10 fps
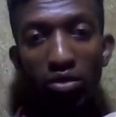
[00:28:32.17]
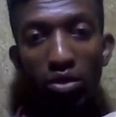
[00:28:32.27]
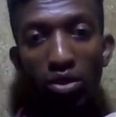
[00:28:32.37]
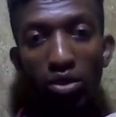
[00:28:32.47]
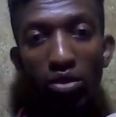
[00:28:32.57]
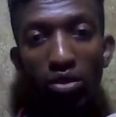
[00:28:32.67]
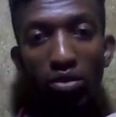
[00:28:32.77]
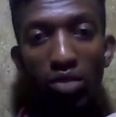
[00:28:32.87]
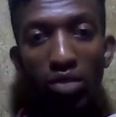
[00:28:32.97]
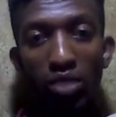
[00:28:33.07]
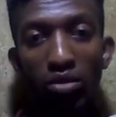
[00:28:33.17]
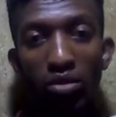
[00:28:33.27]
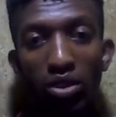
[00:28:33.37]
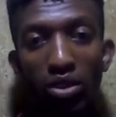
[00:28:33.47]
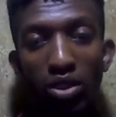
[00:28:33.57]
continues being
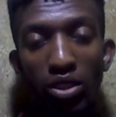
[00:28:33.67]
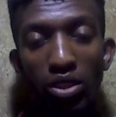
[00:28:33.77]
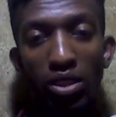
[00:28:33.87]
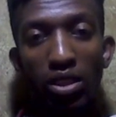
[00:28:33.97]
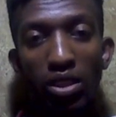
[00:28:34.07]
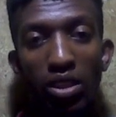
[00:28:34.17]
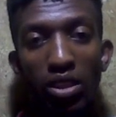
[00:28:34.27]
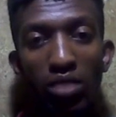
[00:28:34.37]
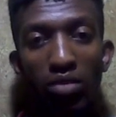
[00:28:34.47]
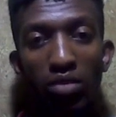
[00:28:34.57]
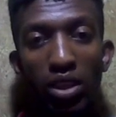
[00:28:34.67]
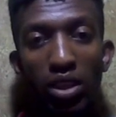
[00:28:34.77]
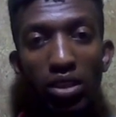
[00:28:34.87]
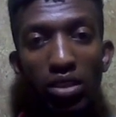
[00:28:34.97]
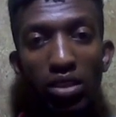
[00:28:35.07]
bullish,
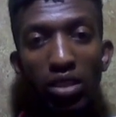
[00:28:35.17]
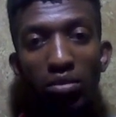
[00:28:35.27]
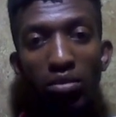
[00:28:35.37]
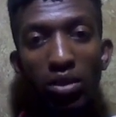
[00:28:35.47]
breaks up,